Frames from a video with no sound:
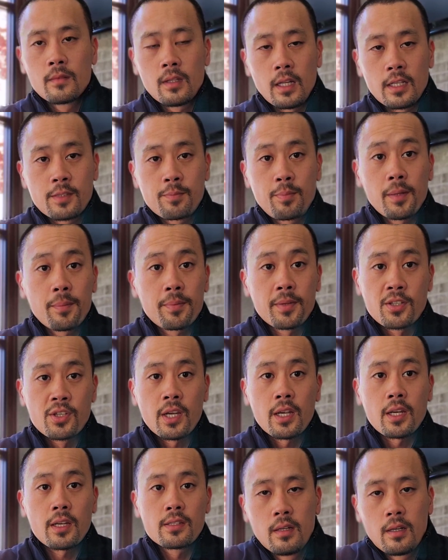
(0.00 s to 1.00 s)
Like split up the
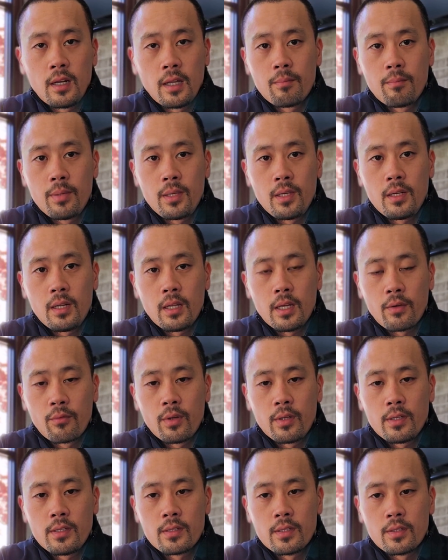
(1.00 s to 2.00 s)
checks, like be like
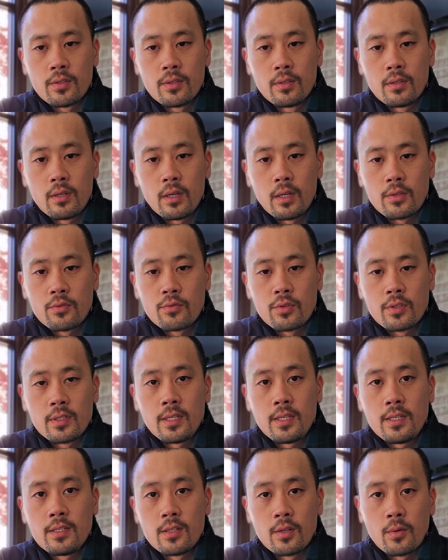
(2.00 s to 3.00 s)
really
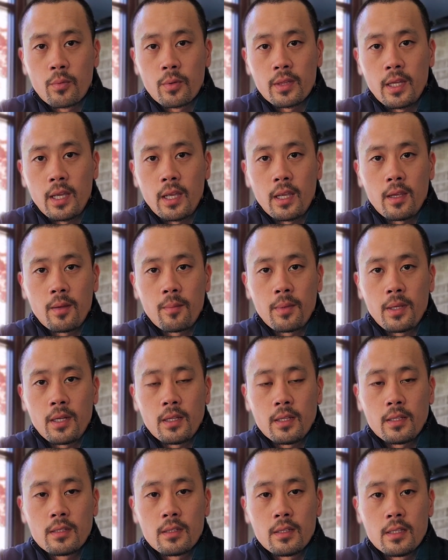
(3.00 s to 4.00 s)
strategic with that. I mean,
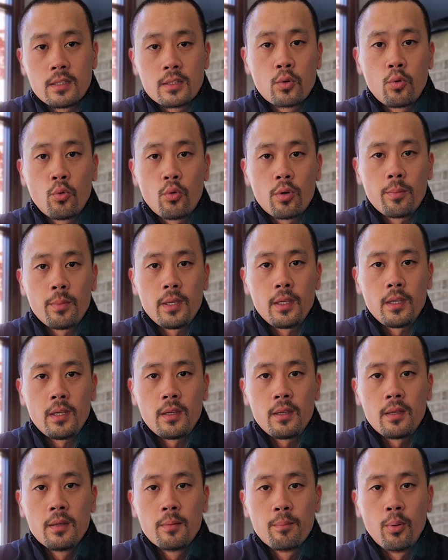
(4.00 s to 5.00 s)
it's cool to
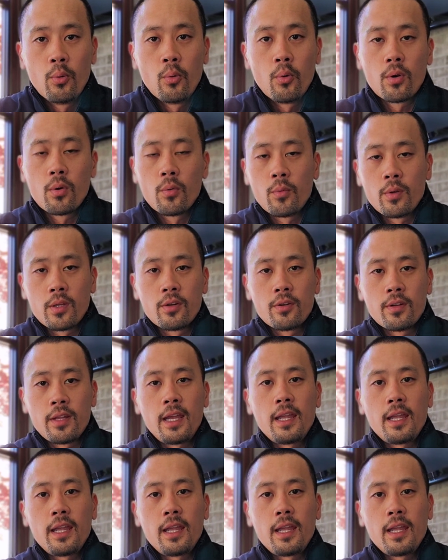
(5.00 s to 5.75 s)
be poor when you're that